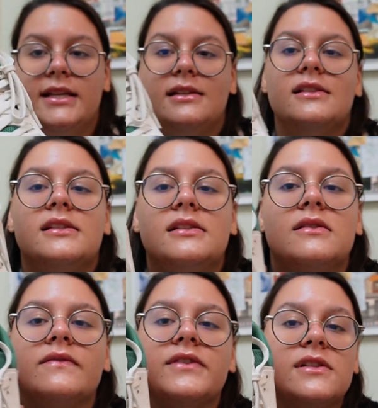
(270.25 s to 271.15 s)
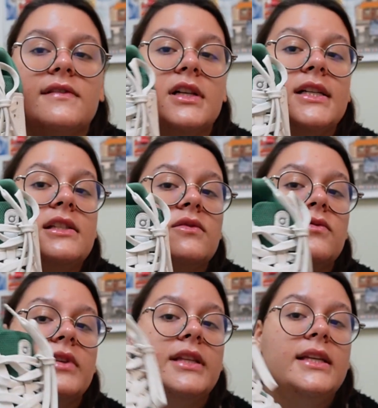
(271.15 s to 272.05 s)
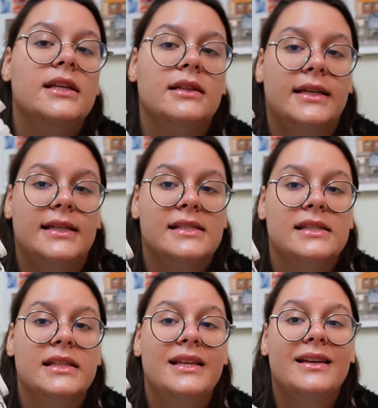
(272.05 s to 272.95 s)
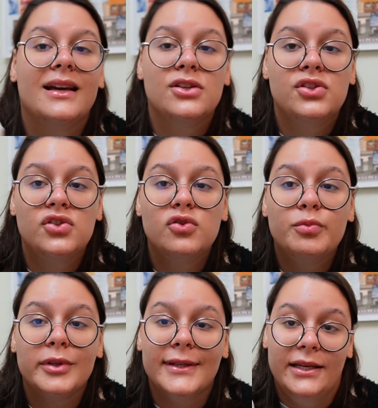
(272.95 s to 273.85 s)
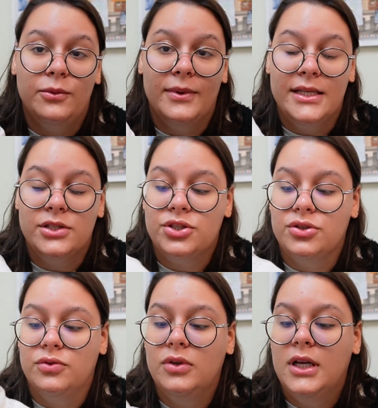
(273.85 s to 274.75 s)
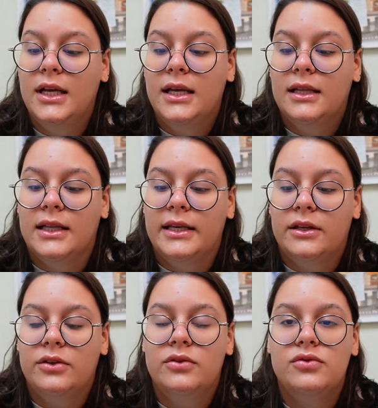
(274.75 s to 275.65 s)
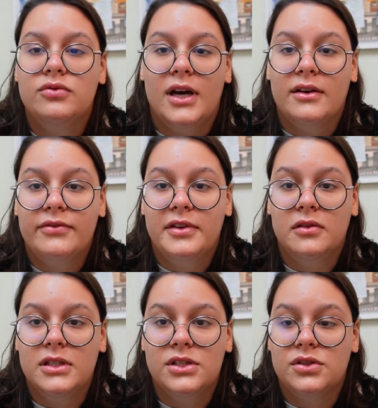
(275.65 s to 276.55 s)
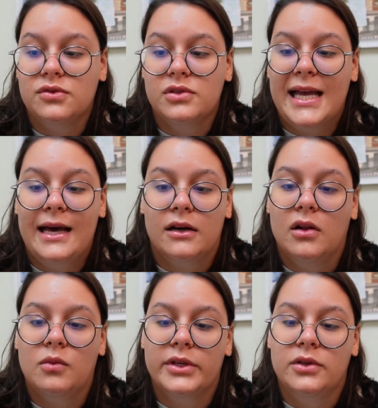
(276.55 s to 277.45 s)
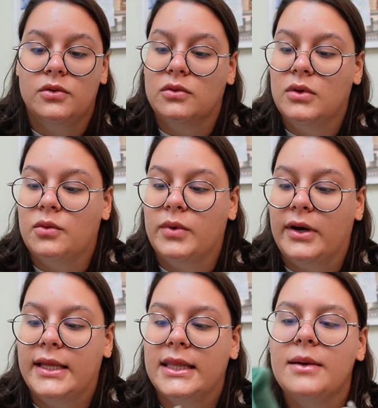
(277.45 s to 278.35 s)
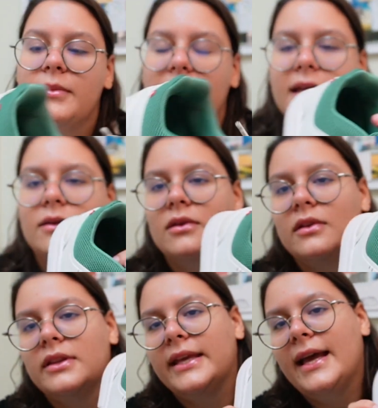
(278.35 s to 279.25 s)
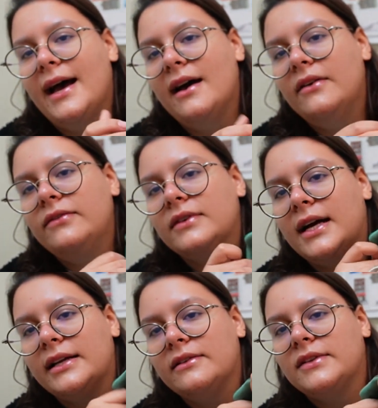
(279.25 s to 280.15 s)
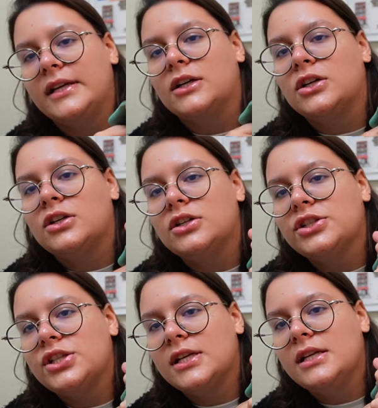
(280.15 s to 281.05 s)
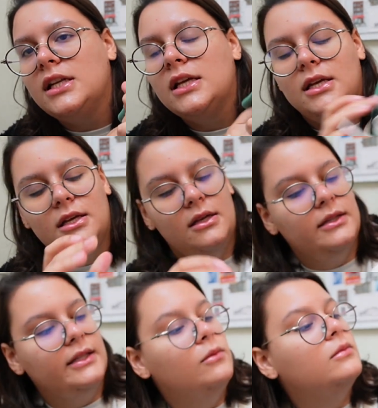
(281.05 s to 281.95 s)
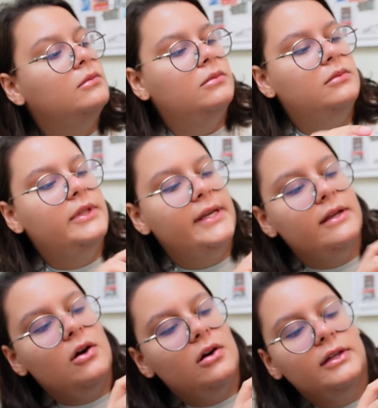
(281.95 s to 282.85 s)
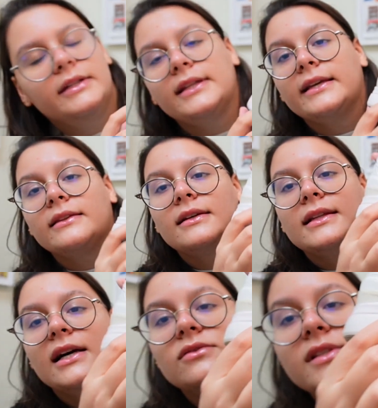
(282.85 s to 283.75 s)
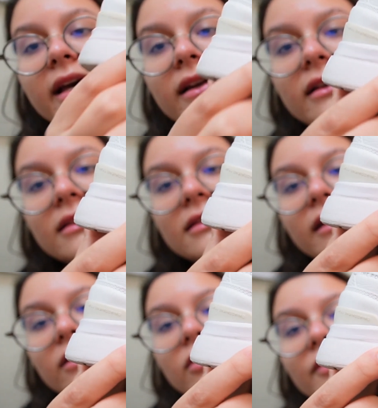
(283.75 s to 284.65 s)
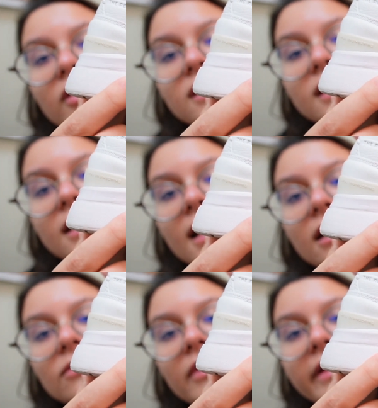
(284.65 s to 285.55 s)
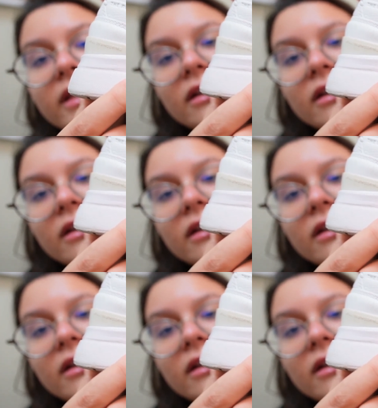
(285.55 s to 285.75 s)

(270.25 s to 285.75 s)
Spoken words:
is, first of all, it's a really like sleek, super lightweight shoe. Like, you do not feel these shoes at all when you are wearing them. And they have kind of like a cushion that they call it like the Cloud Tech. I don't know if you can see that right